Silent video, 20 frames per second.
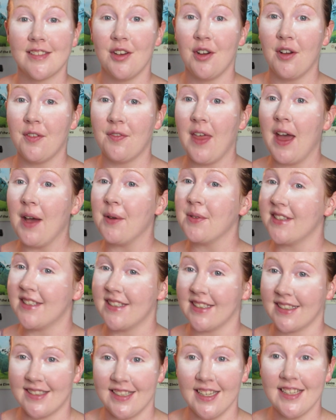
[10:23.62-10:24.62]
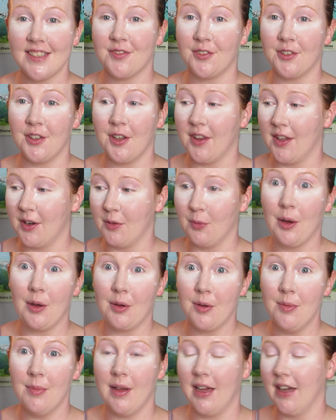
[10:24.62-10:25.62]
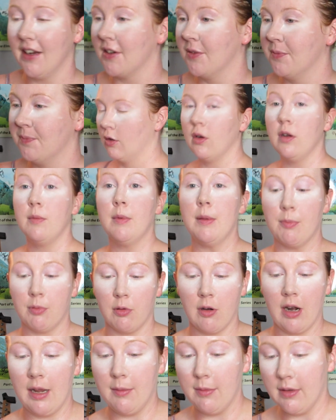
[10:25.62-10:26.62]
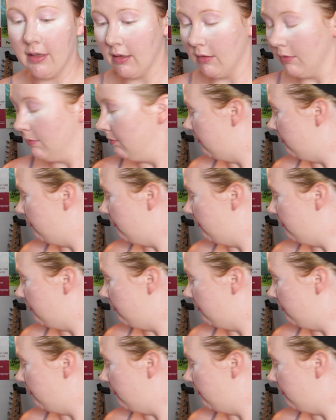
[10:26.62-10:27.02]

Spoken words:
so if that was successful, then welcome back. I'm going to be priming